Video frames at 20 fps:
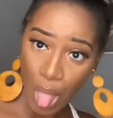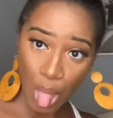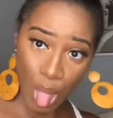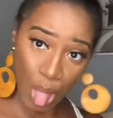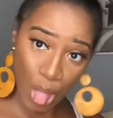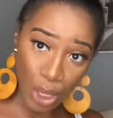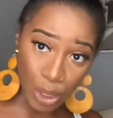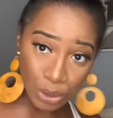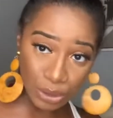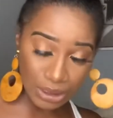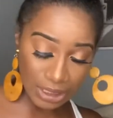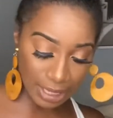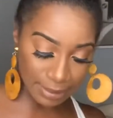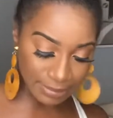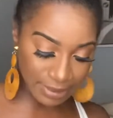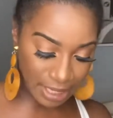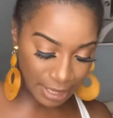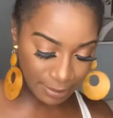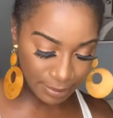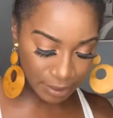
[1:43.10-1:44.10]
little top
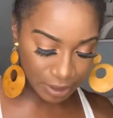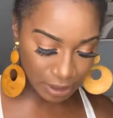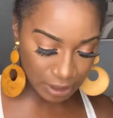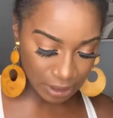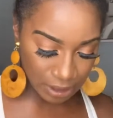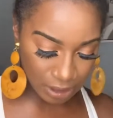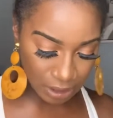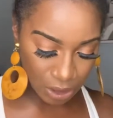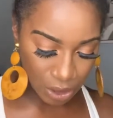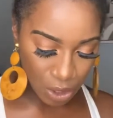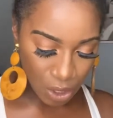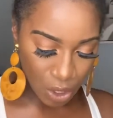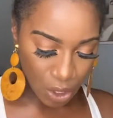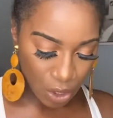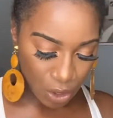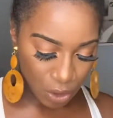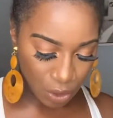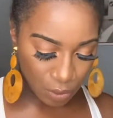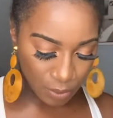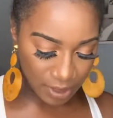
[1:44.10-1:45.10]
knot bun
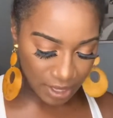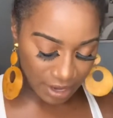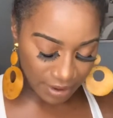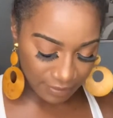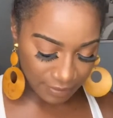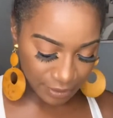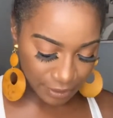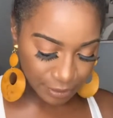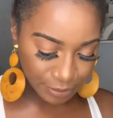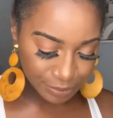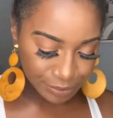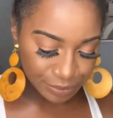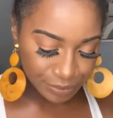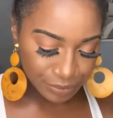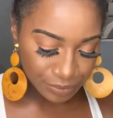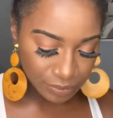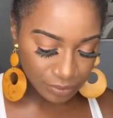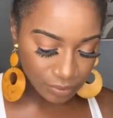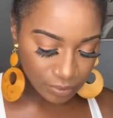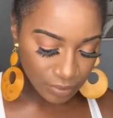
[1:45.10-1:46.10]
or whatever.
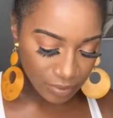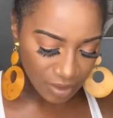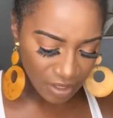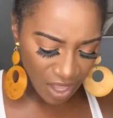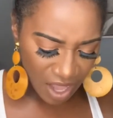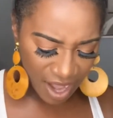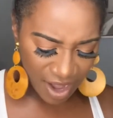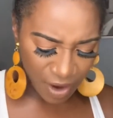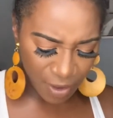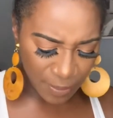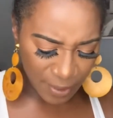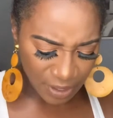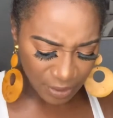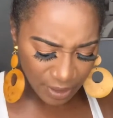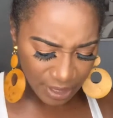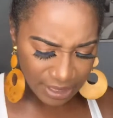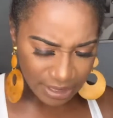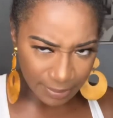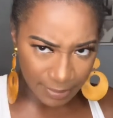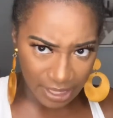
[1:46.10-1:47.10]
I hope I don't
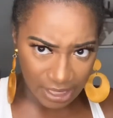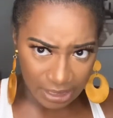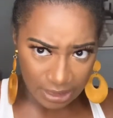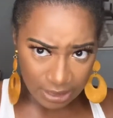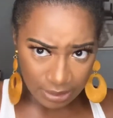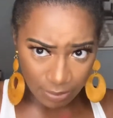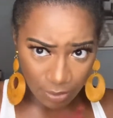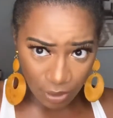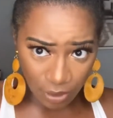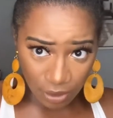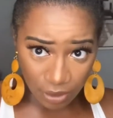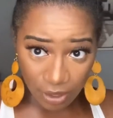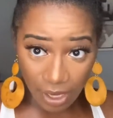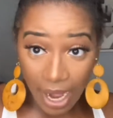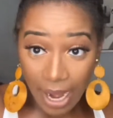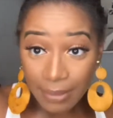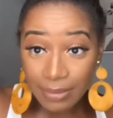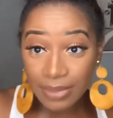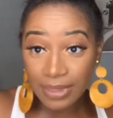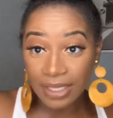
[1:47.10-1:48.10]
have to make it smaller.
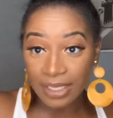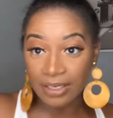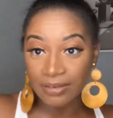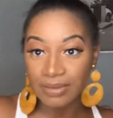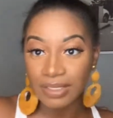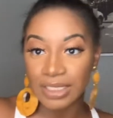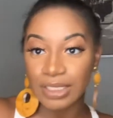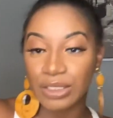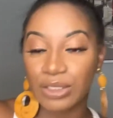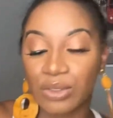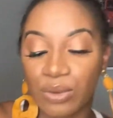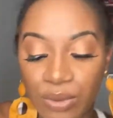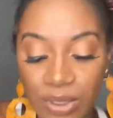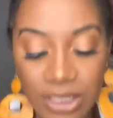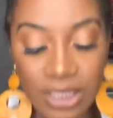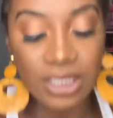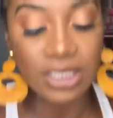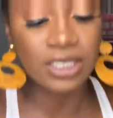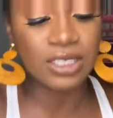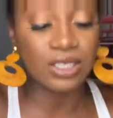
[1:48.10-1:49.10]
I'm literally doing
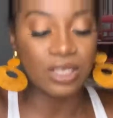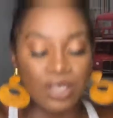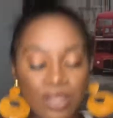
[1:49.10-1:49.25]
this